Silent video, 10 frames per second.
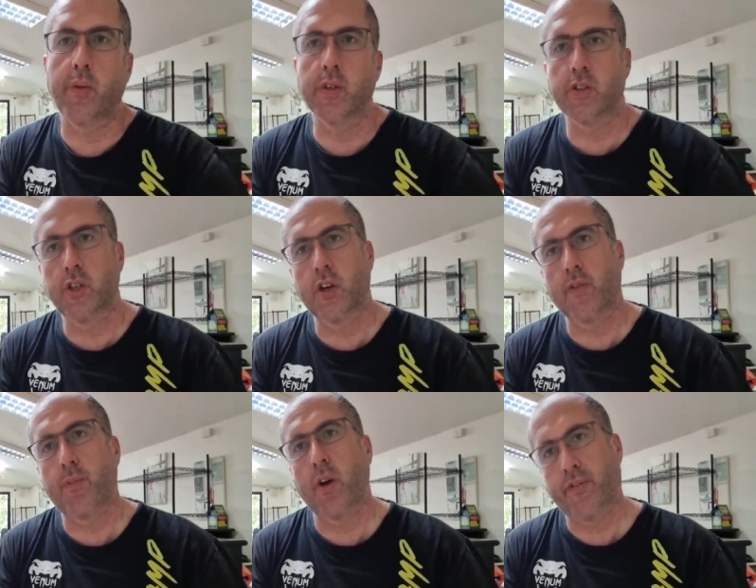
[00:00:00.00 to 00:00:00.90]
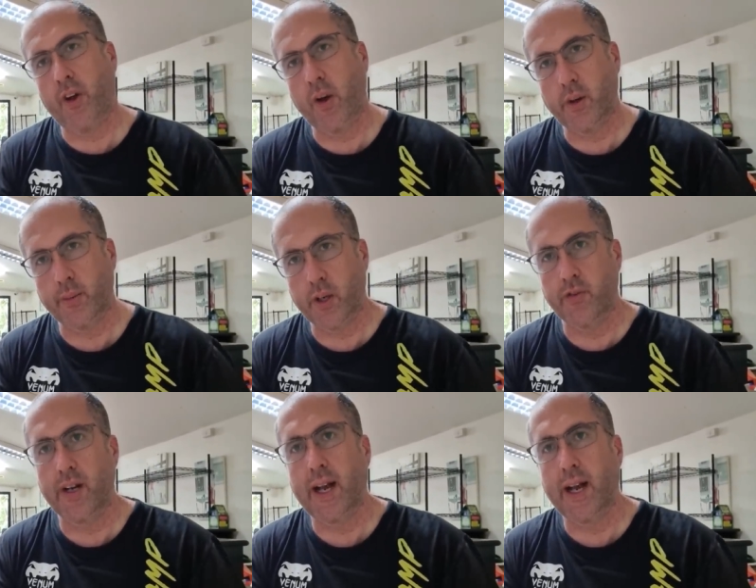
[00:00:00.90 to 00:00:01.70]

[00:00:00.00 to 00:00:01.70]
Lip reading: I want to turn off my phone, I'm going to